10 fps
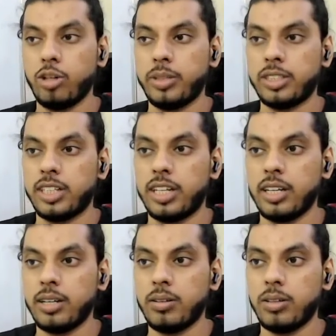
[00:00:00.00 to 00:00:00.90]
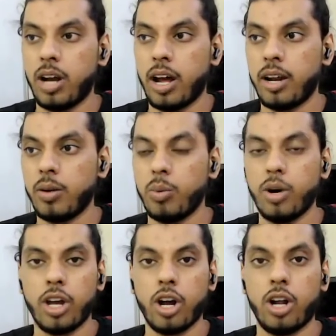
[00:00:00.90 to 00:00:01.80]
be sitting and
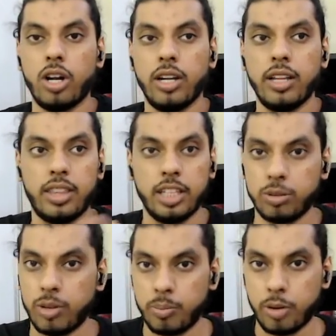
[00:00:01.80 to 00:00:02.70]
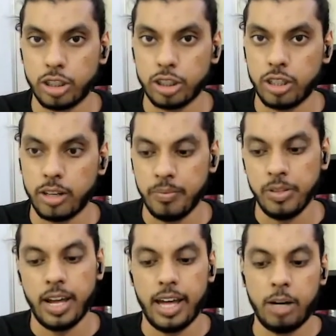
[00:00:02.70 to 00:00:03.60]
working on this one project today.
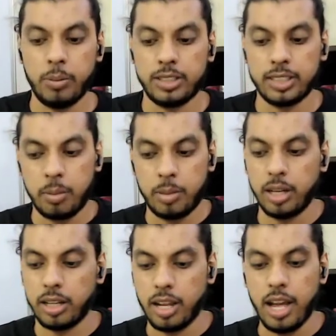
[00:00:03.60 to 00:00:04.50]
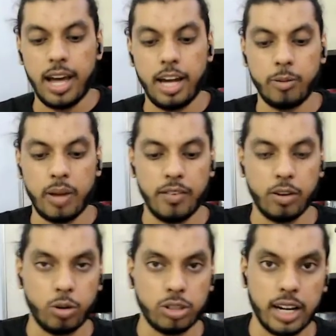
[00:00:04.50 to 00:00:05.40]
I need to be scripting it. I need to be
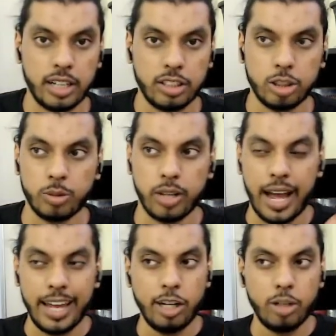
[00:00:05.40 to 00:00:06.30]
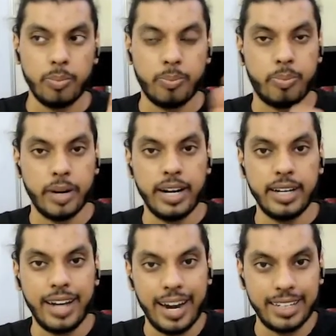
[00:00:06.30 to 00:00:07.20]
having course systems. I need to
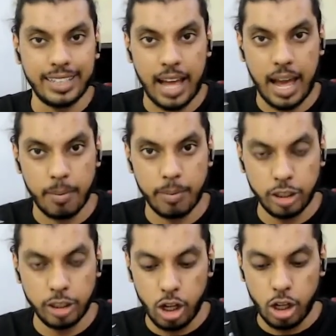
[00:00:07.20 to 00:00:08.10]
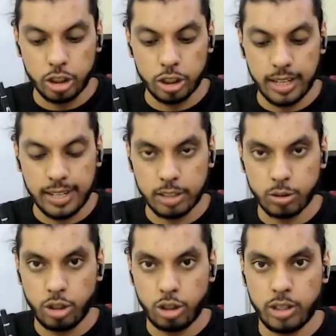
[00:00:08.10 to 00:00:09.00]
build habits so that is
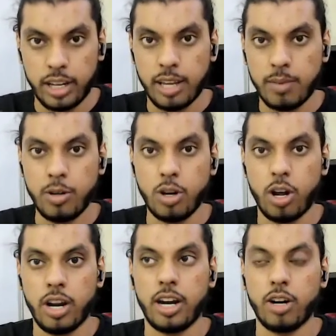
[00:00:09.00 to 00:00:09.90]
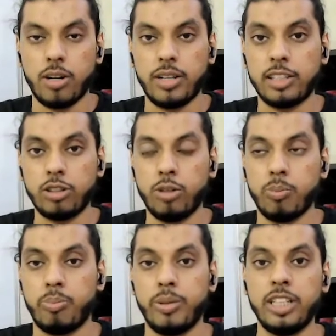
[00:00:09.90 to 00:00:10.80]
going to take me on a regular, that's going to
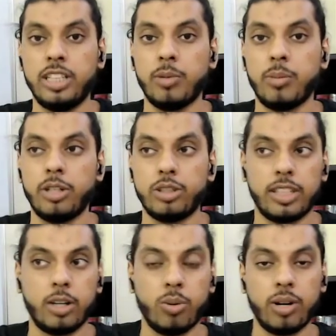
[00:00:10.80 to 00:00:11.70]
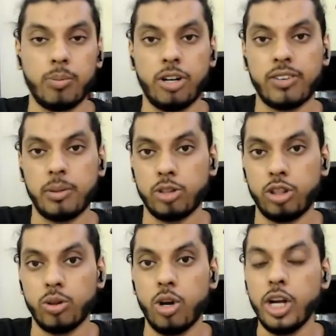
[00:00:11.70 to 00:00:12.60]
build the momentum so that over a period of time is
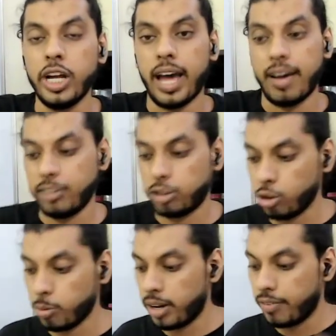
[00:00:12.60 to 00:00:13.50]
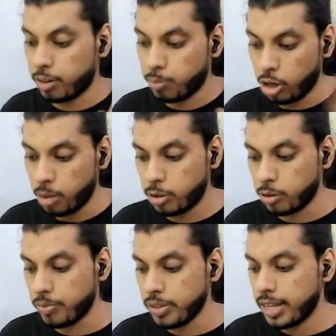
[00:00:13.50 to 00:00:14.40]
going to have a snowball effect. Point number
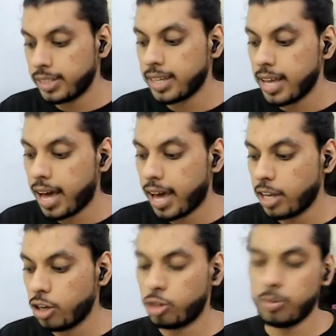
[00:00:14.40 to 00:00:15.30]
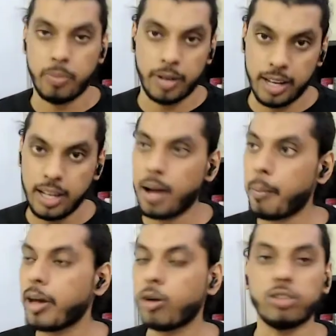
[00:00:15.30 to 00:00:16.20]
2 is I need to be building
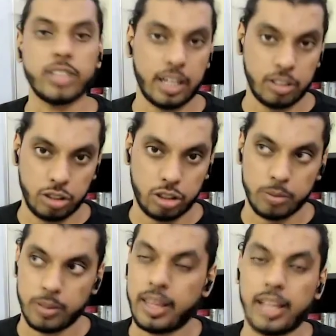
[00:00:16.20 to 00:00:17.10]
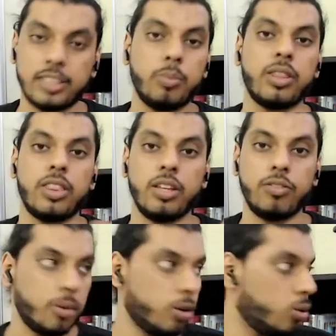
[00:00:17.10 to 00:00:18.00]
my course access system. That's a big thing
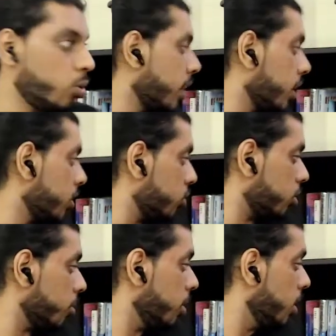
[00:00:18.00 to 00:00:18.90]
for me, course access system.